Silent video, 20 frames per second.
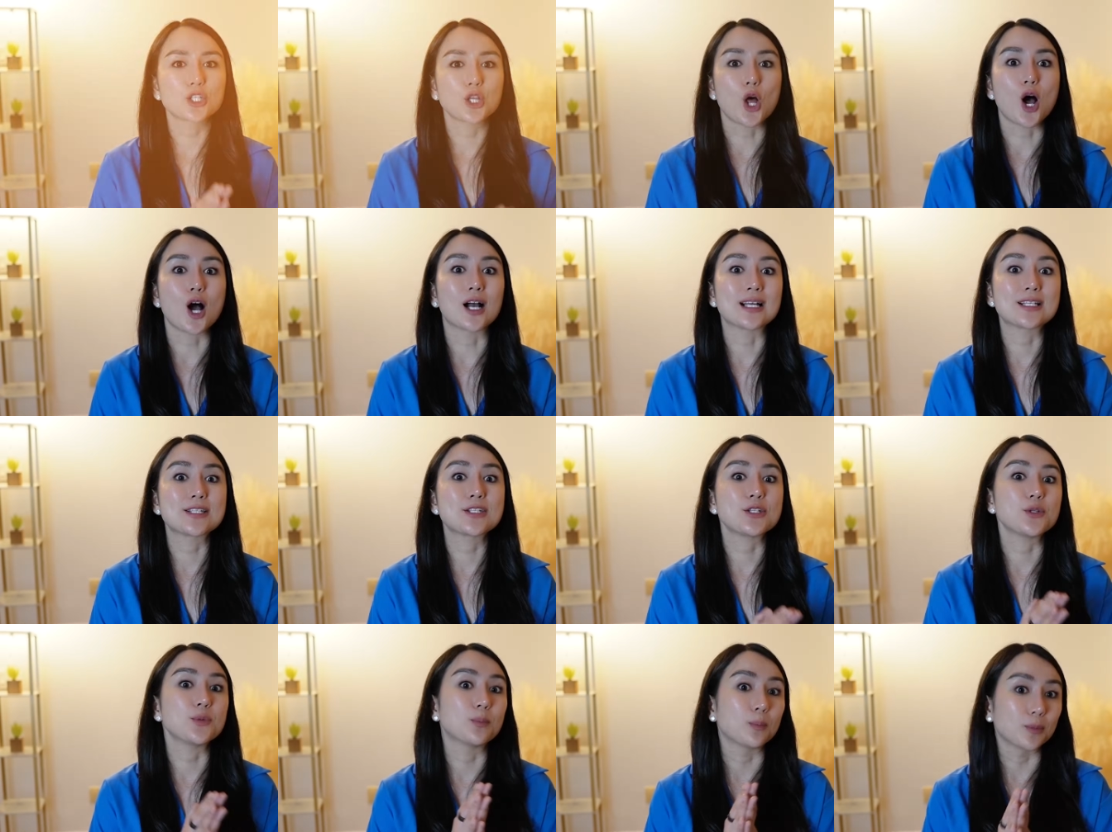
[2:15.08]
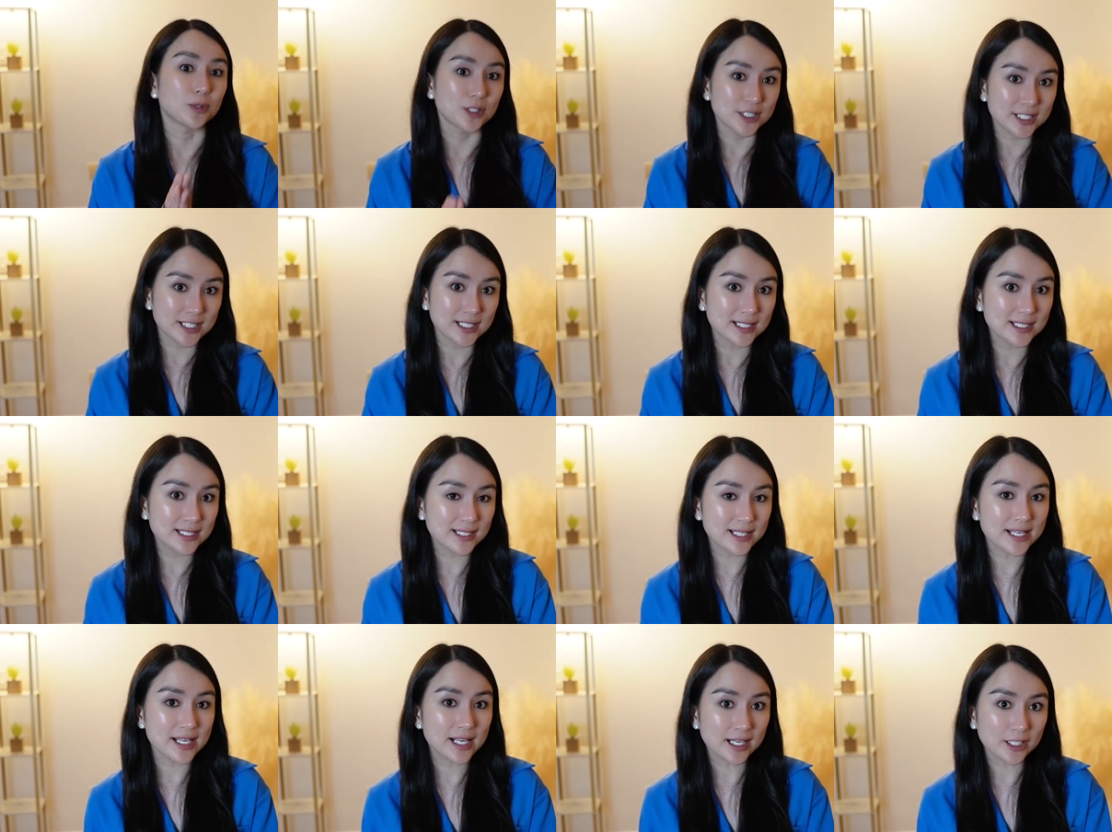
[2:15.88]
long as you
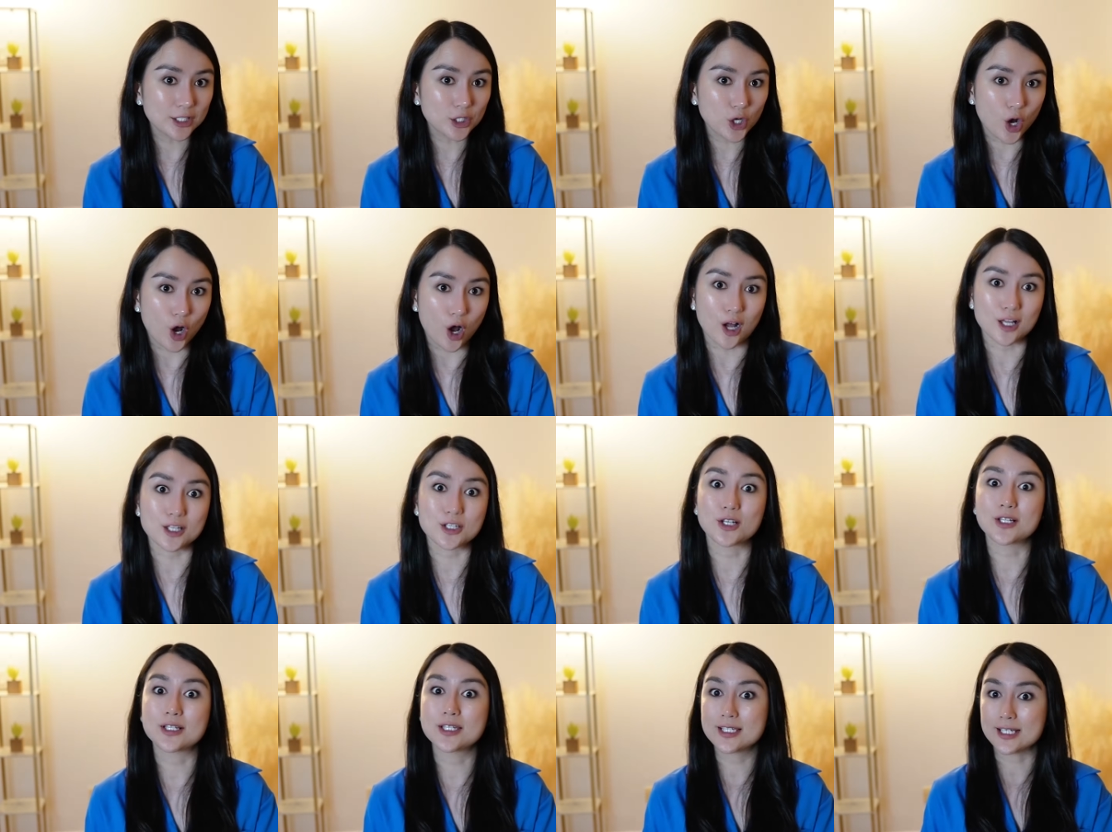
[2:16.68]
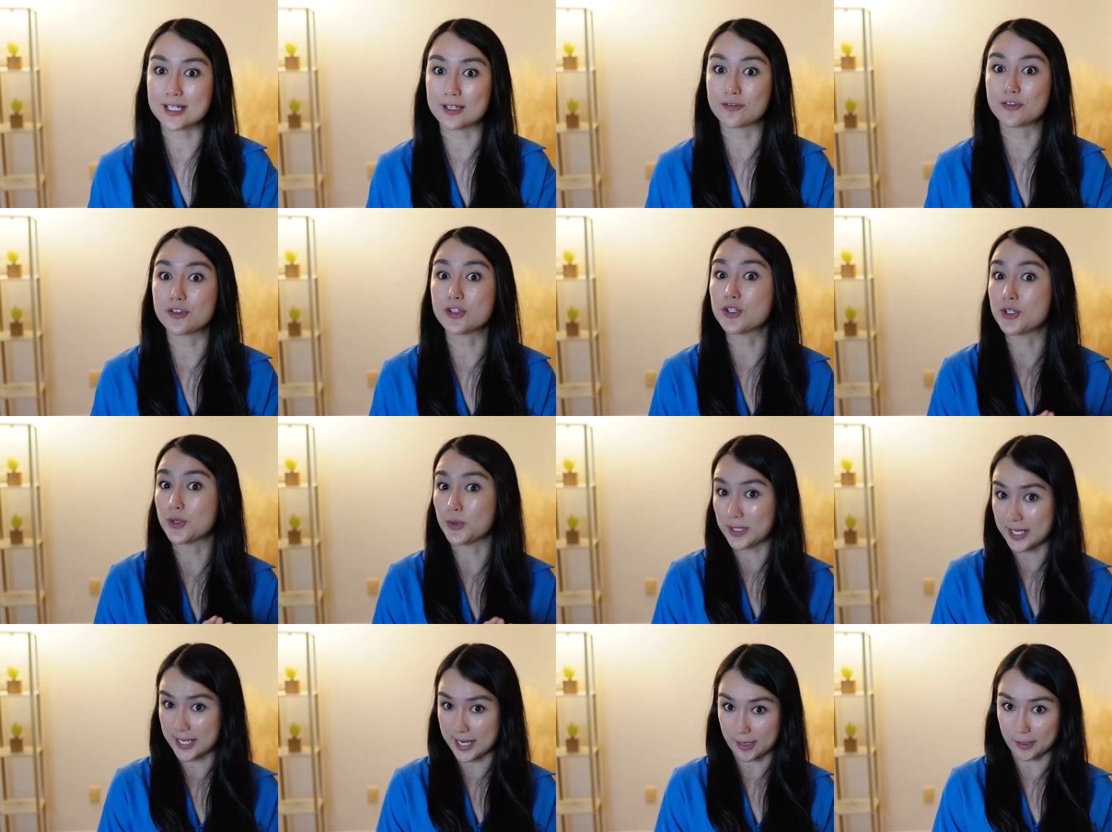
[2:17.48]
mercilessly cut costs on stuff you
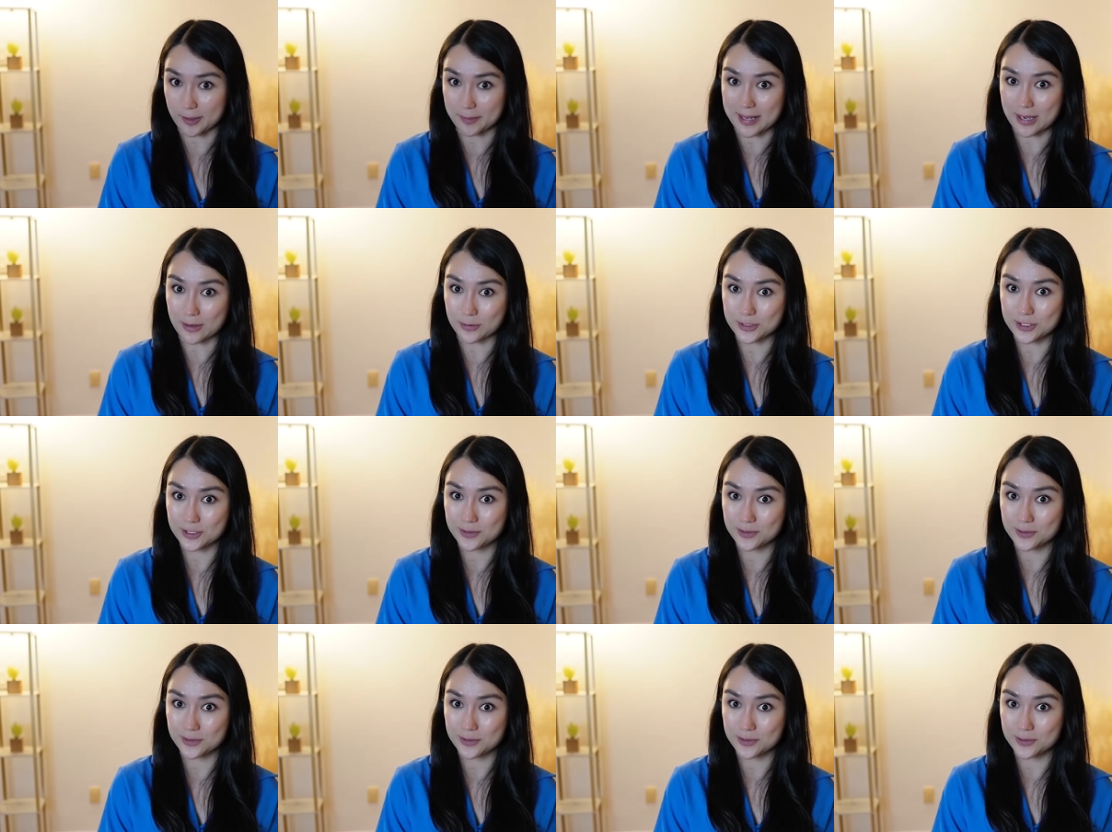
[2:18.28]
don't care about.